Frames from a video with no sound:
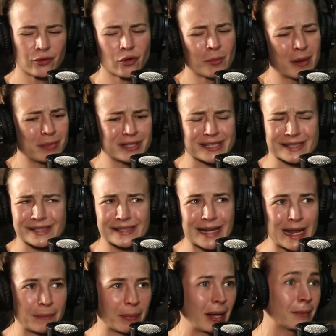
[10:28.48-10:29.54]
I don't know. Maybe it's a
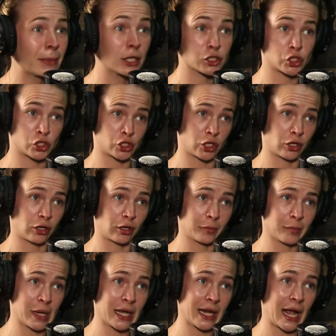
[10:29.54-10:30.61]
stamp. I'm not sure.
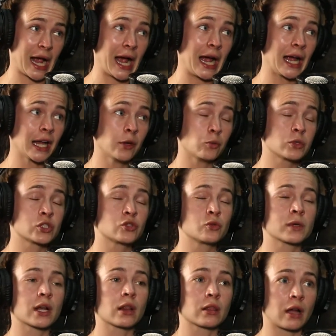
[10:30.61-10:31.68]
But I was
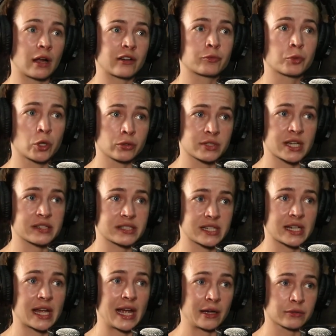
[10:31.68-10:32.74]
doing a lot of
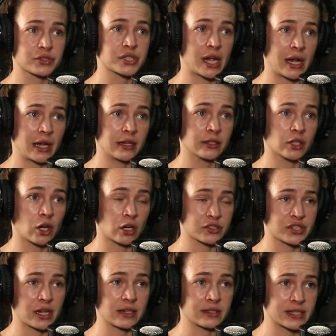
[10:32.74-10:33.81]
protesting outside
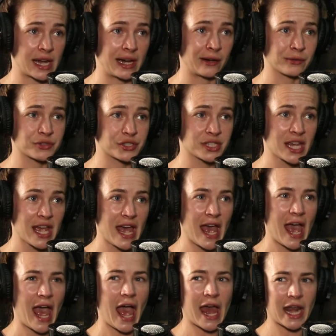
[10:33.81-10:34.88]
Garcetti's house.
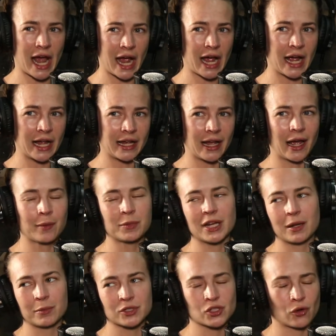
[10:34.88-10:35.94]
And I mean,
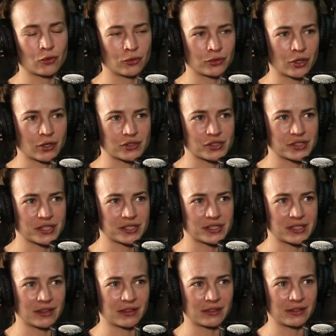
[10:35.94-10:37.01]
I'm a total
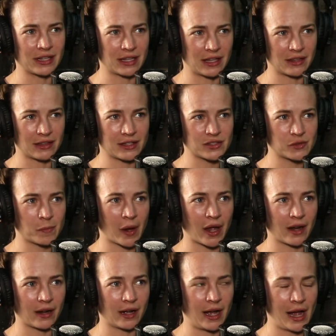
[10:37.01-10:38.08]
narcissist in thinking this,
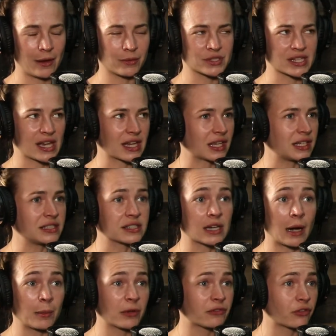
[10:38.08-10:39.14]
but I was like, he's
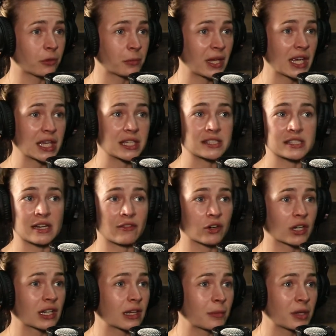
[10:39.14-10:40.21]
coming for me. He's never
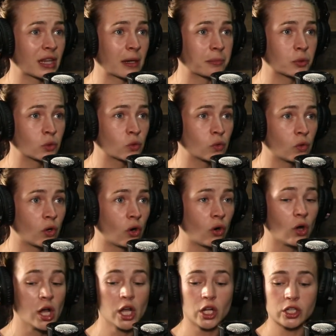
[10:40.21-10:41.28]
going to give me that
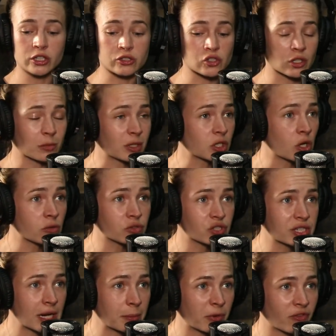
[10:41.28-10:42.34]
pool. There's going to be no
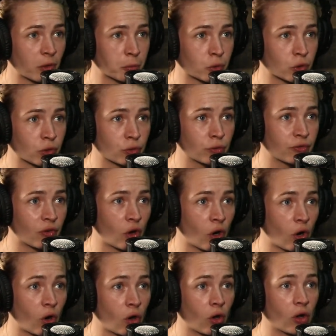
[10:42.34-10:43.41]
stamp of
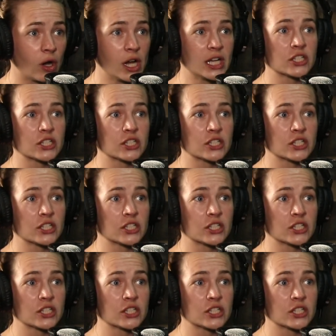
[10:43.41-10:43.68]
approval.